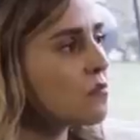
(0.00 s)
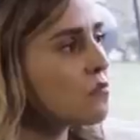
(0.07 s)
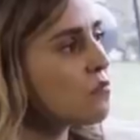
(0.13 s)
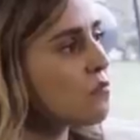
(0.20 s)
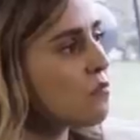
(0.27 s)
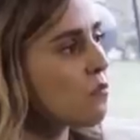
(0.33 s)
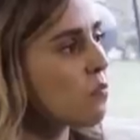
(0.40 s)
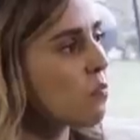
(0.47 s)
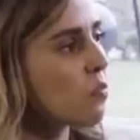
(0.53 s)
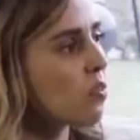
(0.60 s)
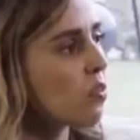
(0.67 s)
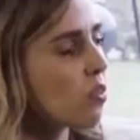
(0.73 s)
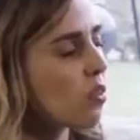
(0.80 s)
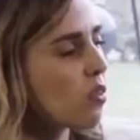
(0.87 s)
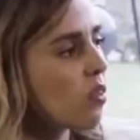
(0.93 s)

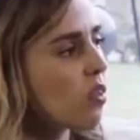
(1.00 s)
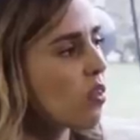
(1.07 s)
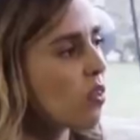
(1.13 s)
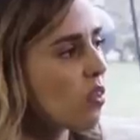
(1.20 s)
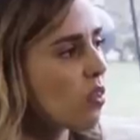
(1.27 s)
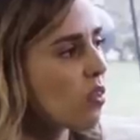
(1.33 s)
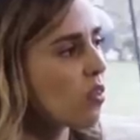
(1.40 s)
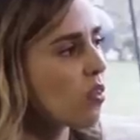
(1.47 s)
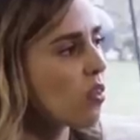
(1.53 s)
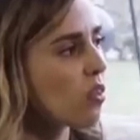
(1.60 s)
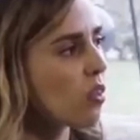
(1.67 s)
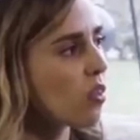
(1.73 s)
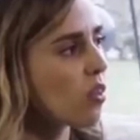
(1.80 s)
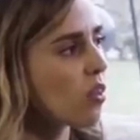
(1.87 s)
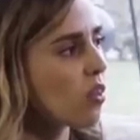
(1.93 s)

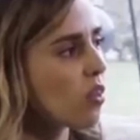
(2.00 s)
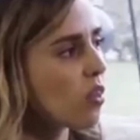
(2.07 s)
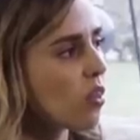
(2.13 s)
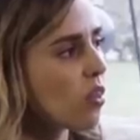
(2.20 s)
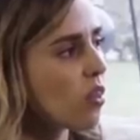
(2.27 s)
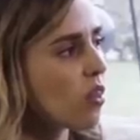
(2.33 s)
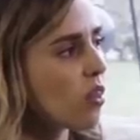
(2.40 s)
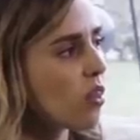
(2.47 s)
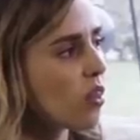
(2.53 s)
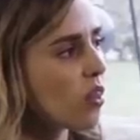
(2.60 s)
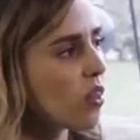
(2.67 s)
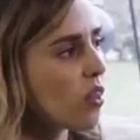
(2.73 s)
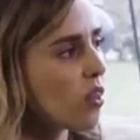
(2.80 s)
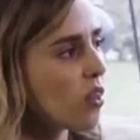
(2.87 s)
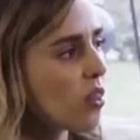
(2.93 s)

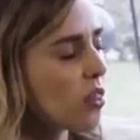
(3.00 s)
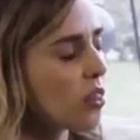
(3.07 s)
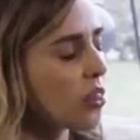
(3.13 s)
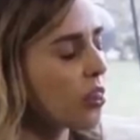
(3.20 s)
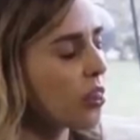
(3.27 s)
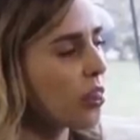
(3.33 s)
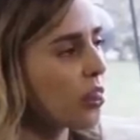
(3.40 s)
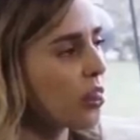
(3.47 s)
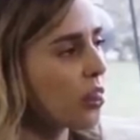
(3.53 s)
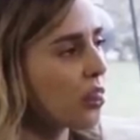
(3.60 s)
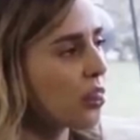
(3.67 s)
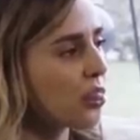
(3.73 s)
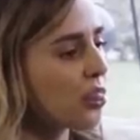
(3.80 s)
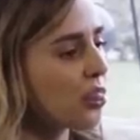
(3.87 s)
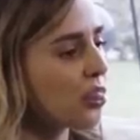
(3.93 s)
(not speaking)